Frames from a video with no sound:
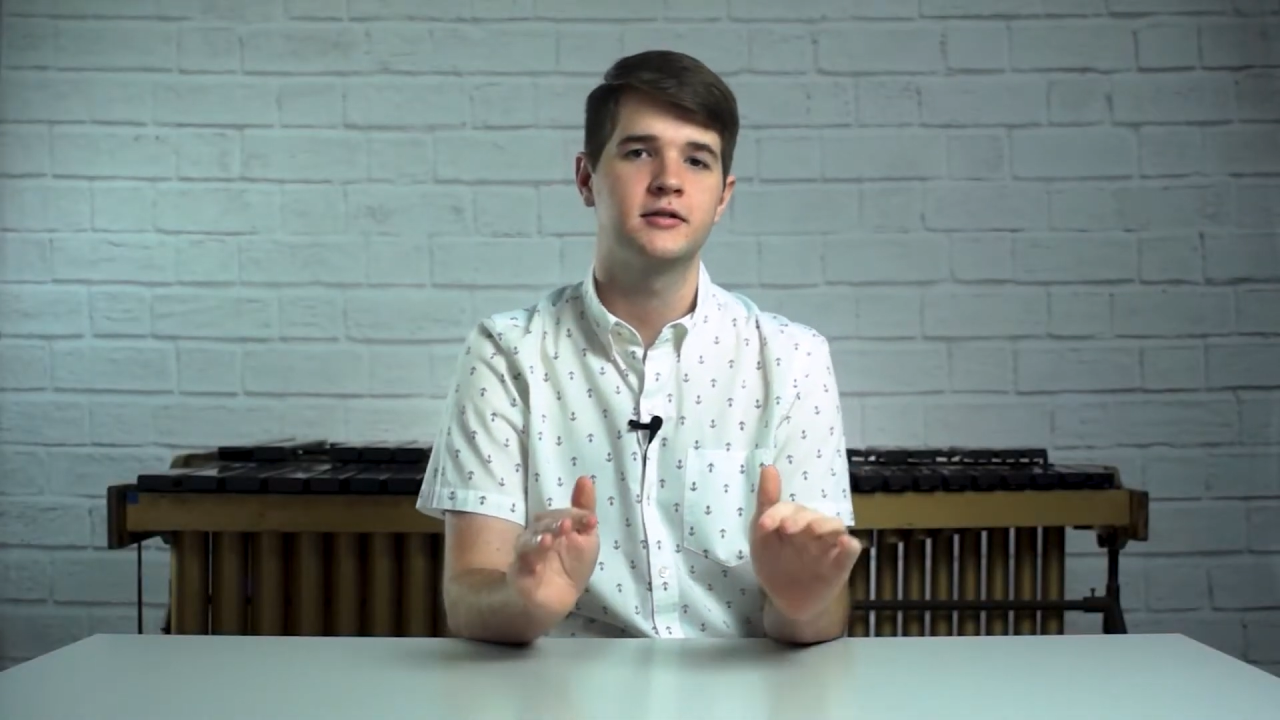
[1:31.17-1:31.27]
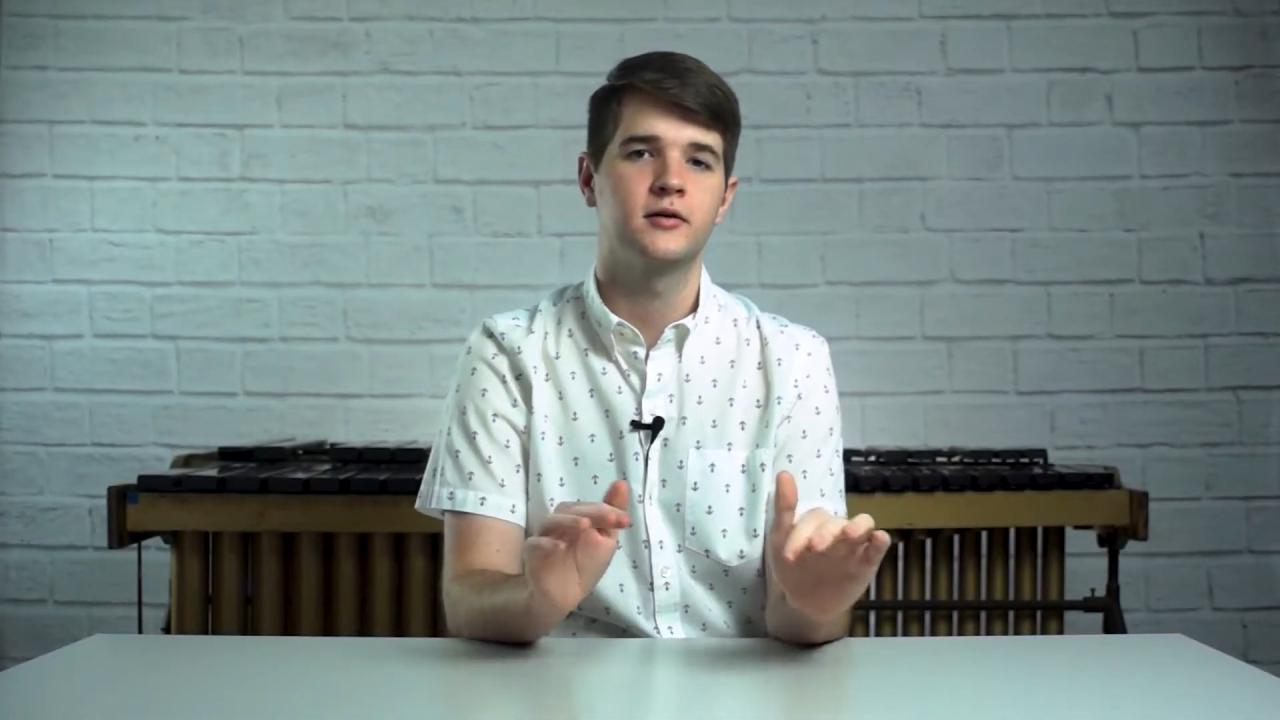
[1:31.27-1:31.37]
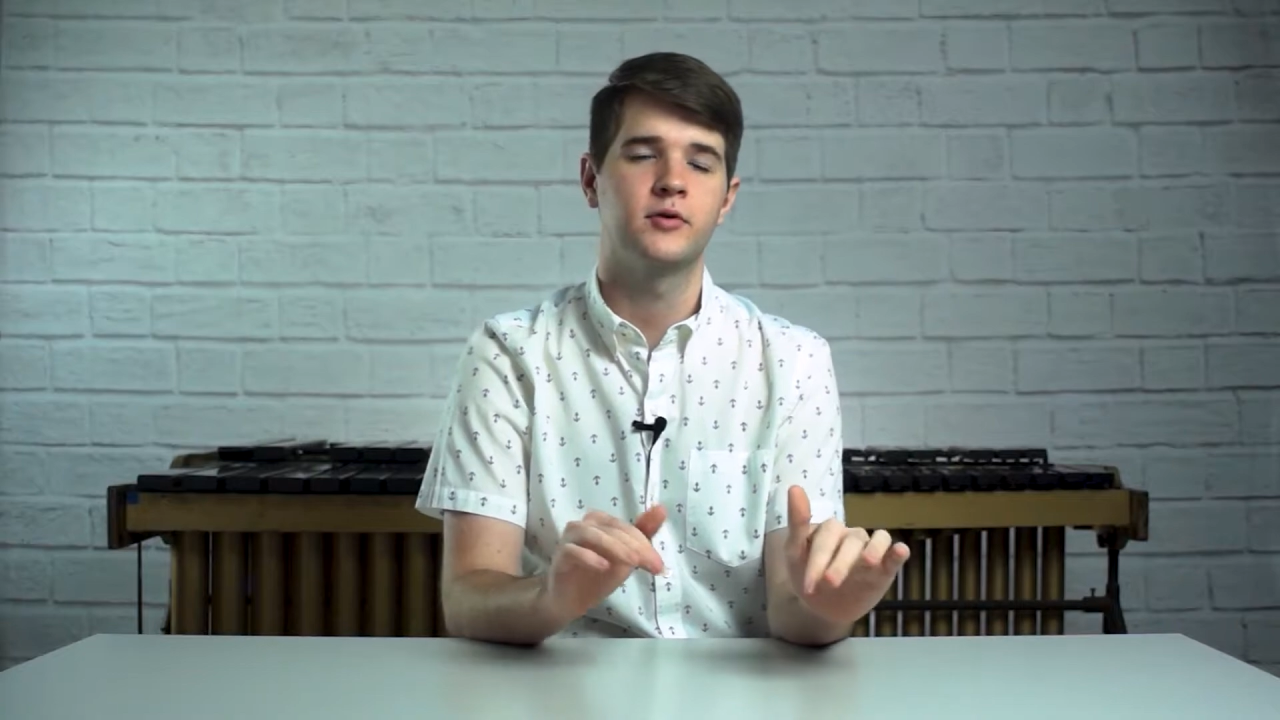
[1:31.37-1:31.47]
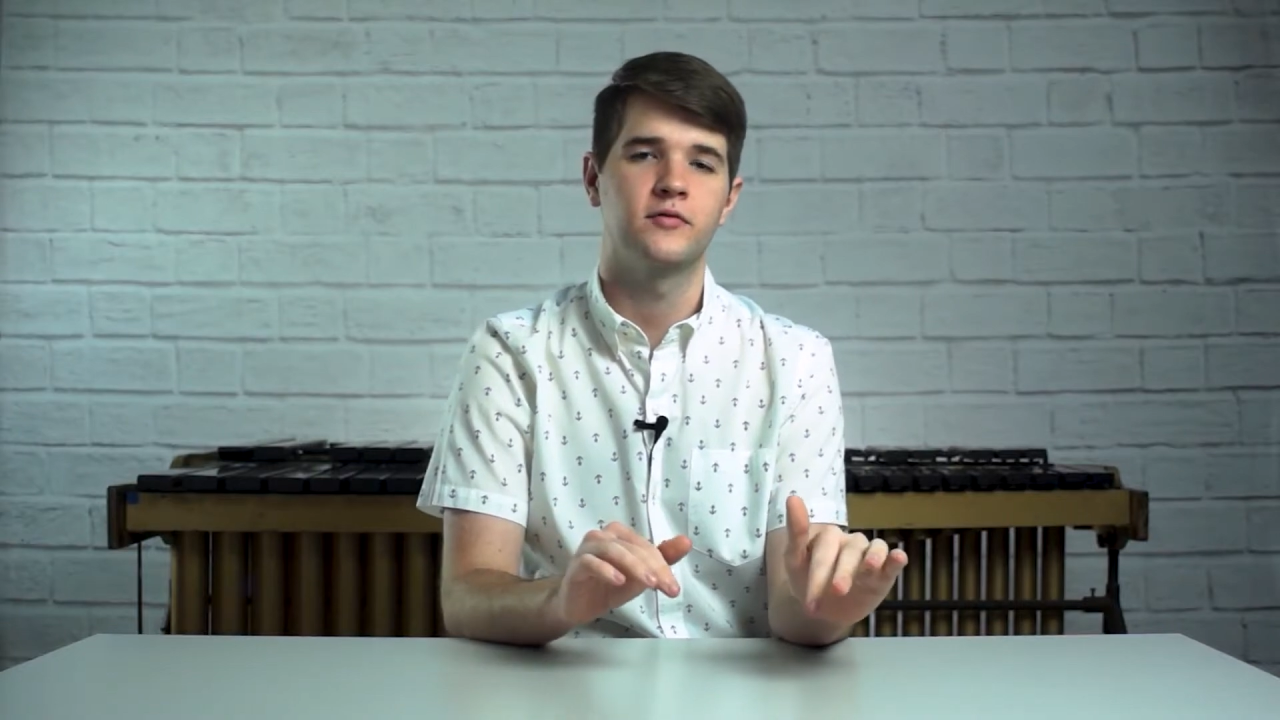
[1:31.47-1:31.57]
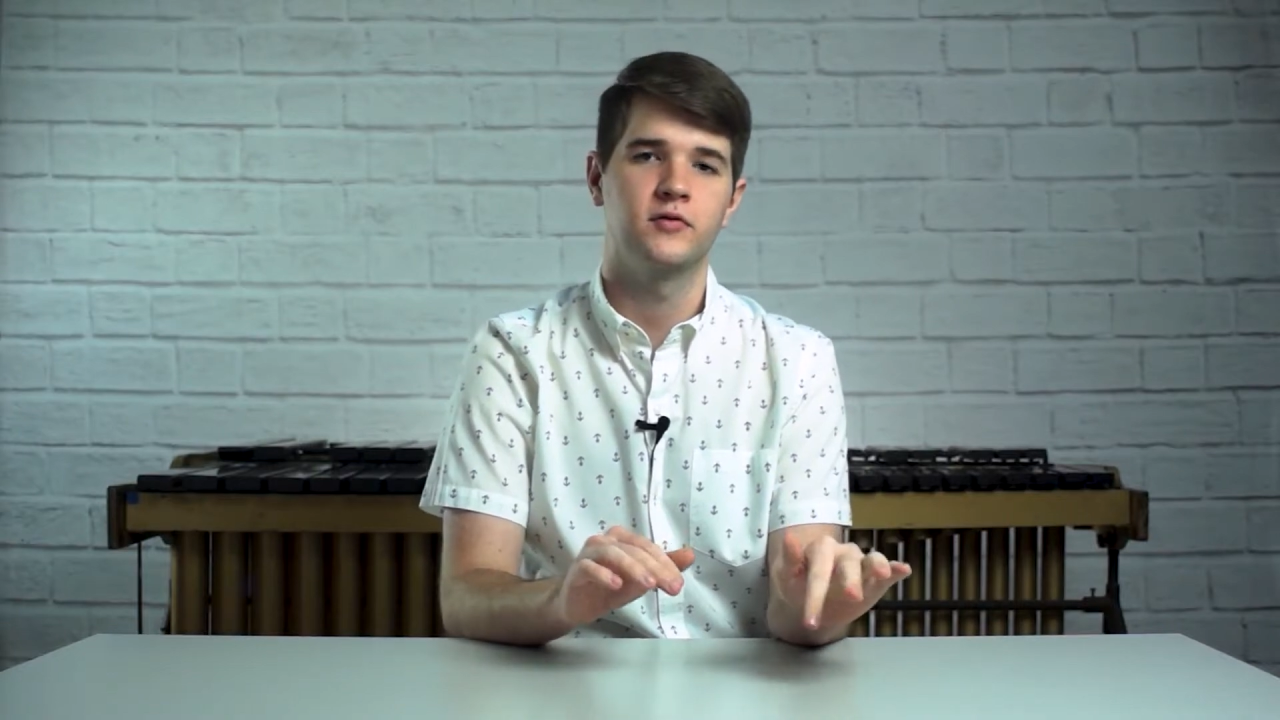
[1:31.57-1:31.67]

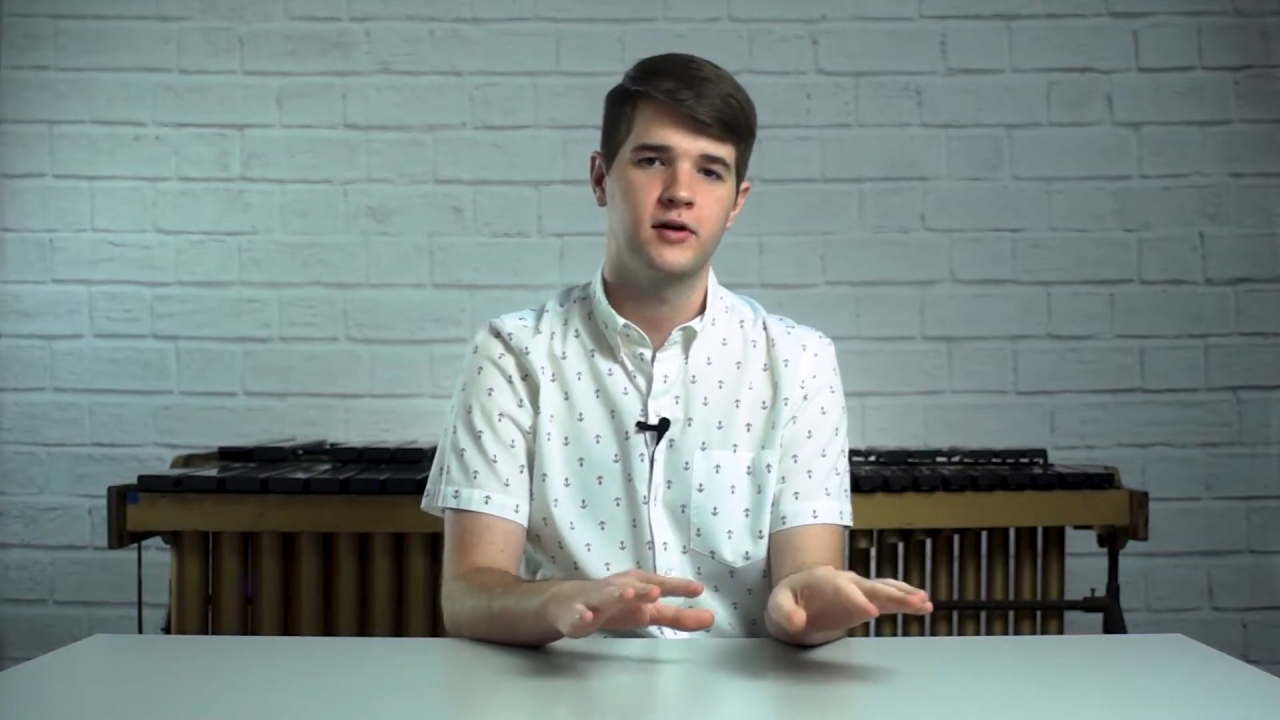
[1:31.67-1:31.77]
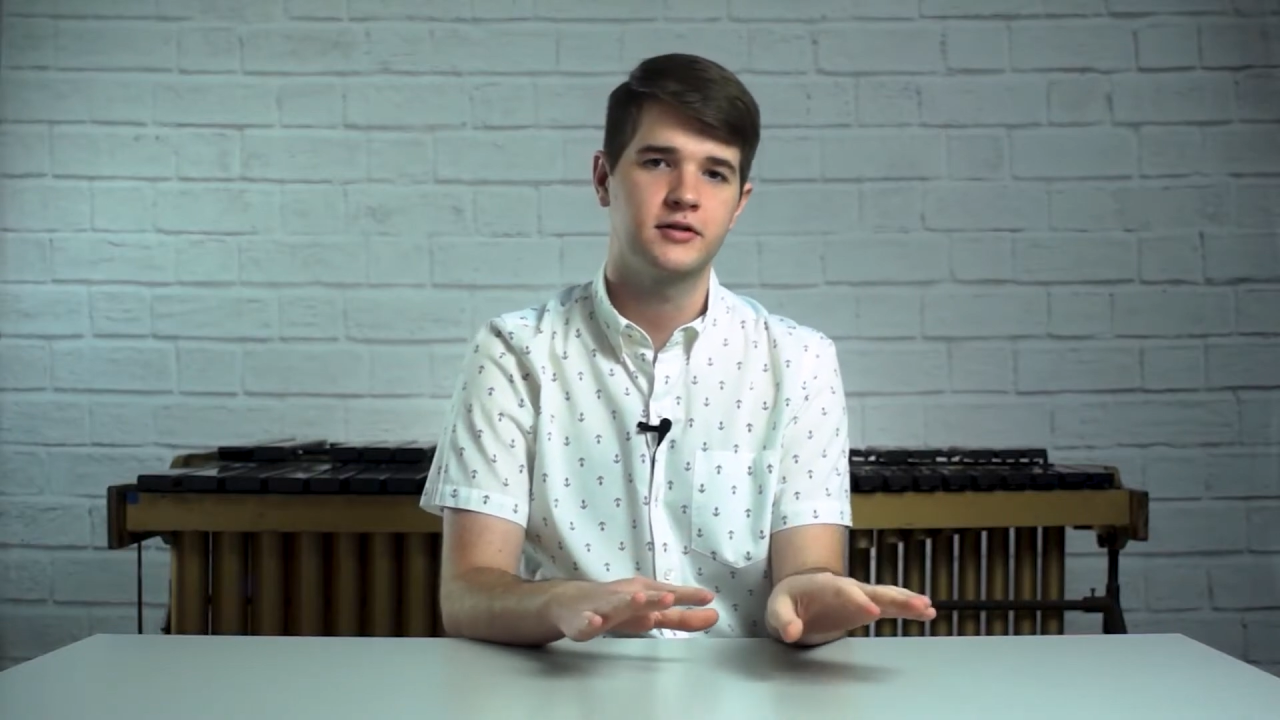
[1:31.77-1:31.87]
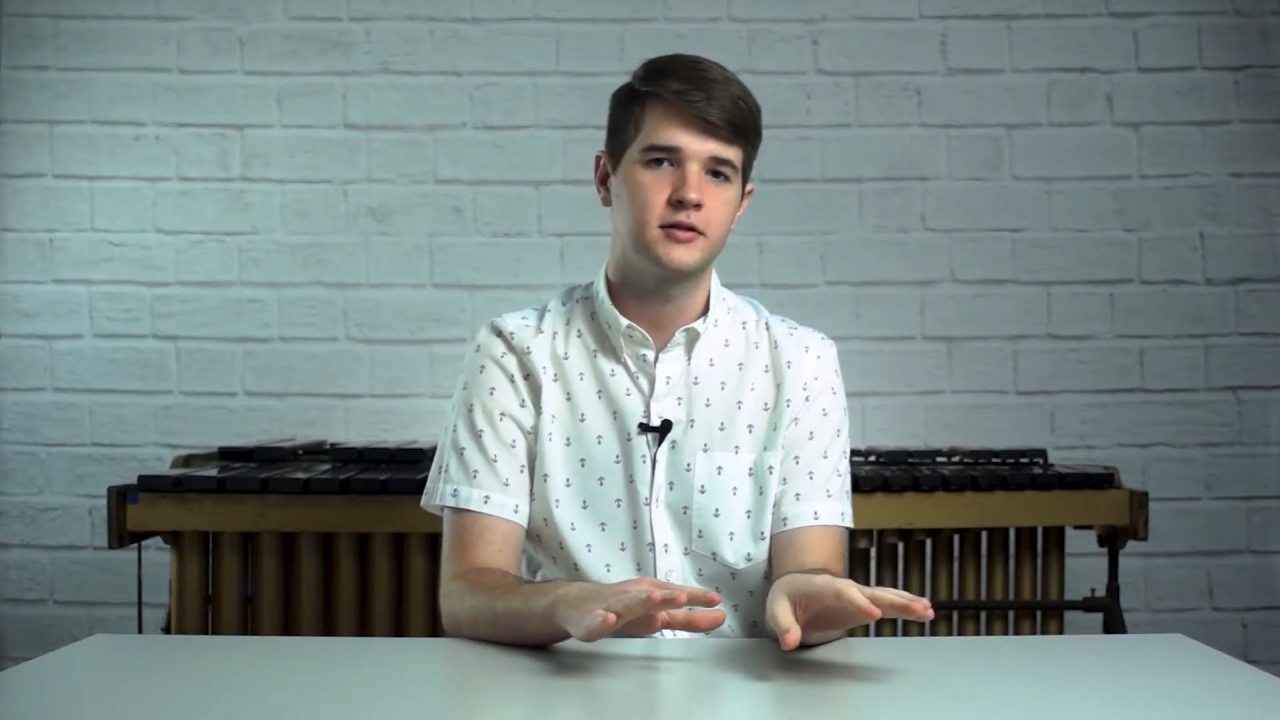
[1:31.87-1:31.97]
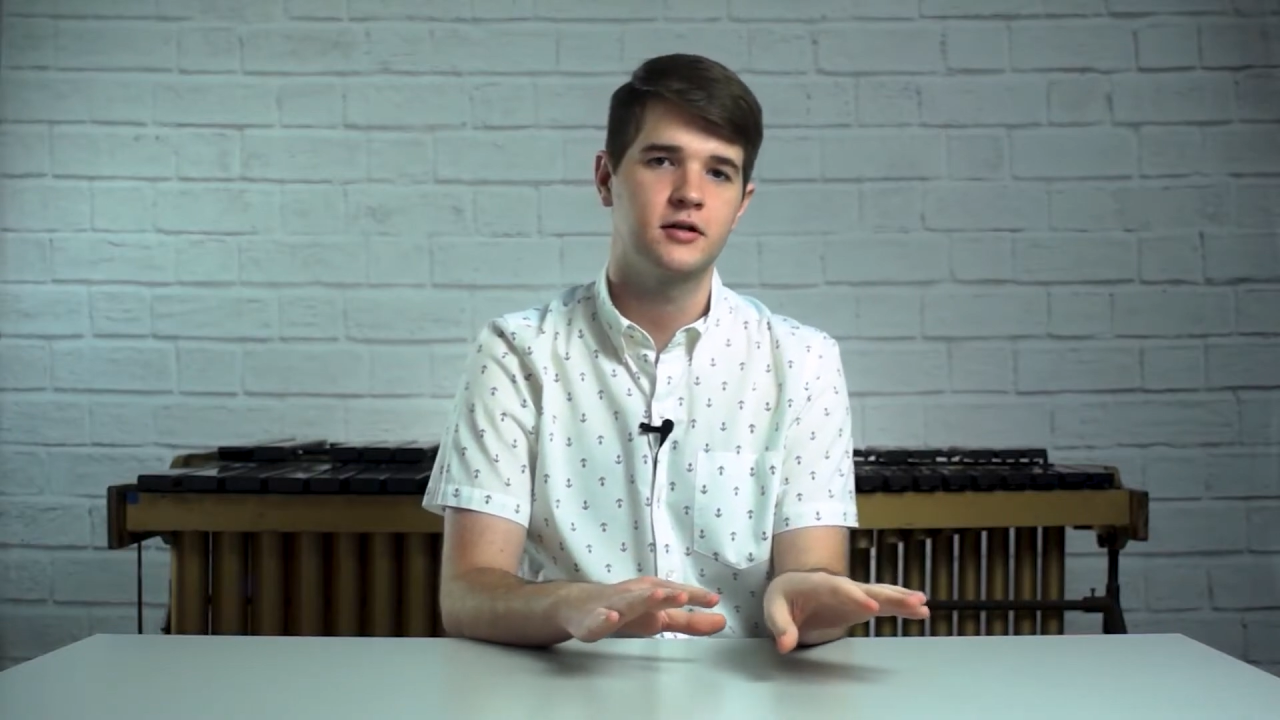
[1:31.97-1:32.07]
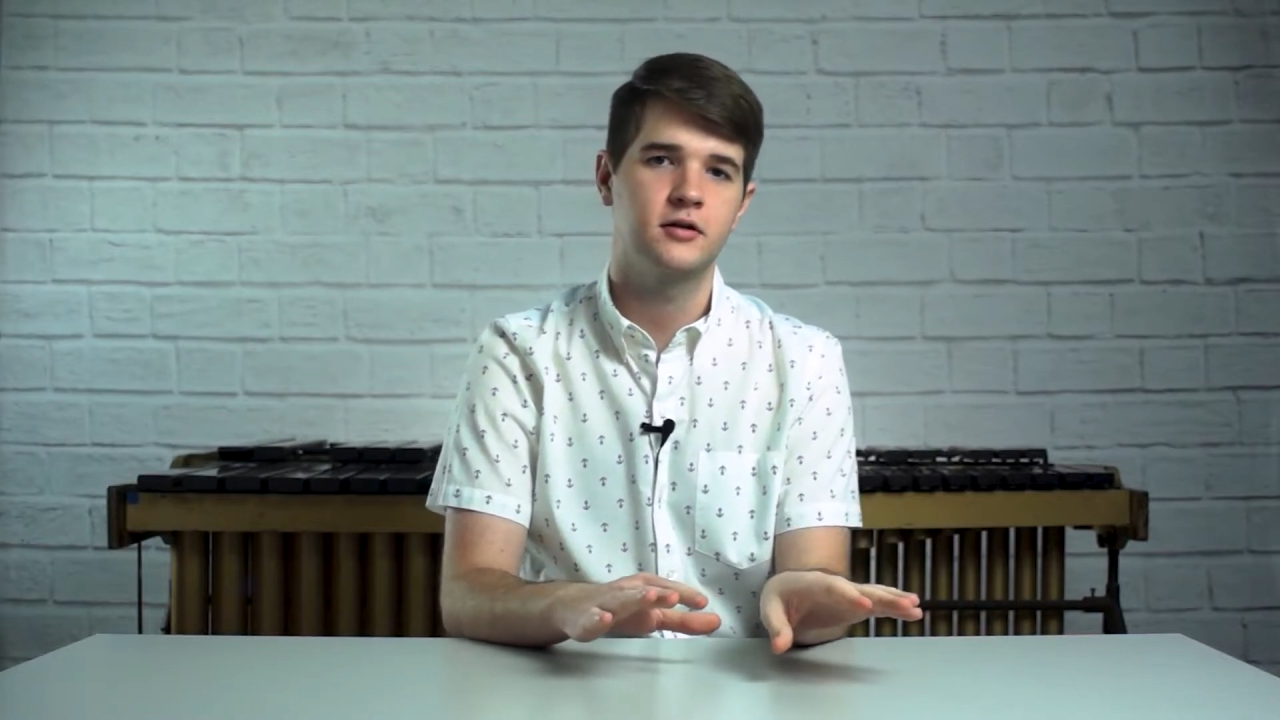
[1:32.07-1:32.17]
above the
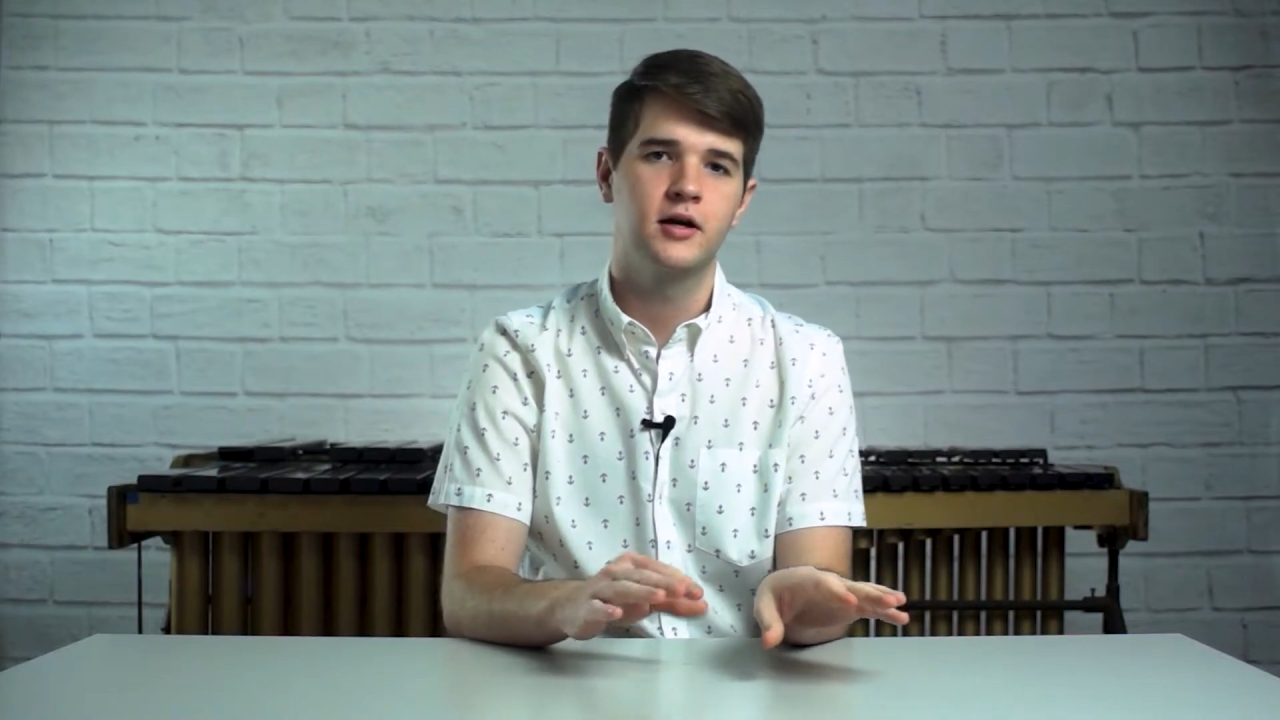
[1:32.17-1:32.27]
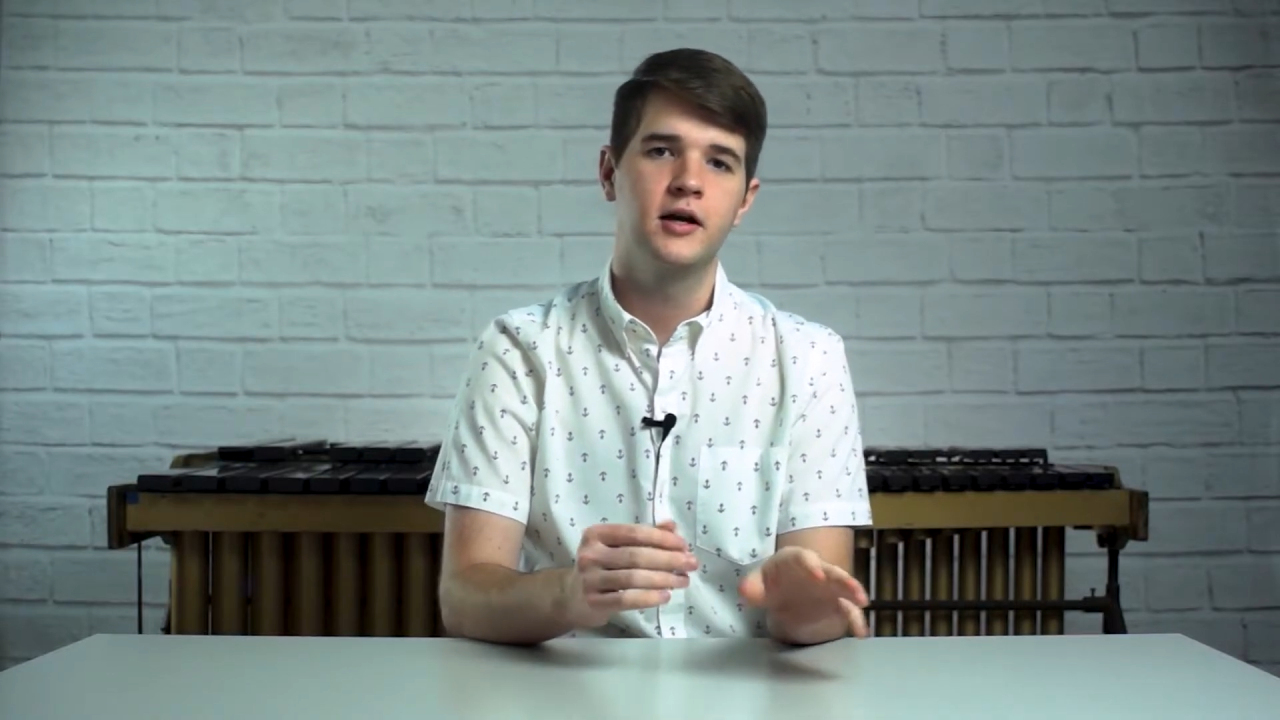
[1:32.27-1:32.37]
resonator.